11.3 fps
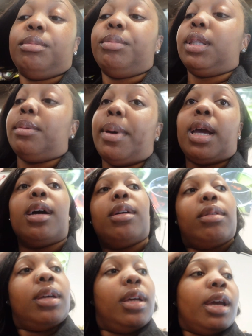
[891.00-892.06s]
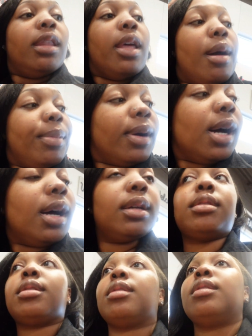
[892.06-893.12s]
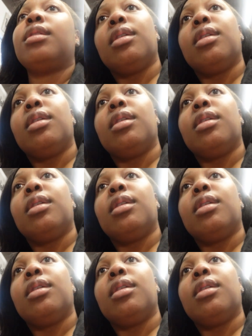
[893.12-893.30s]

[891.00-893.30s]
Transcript: but the mango and the apricots.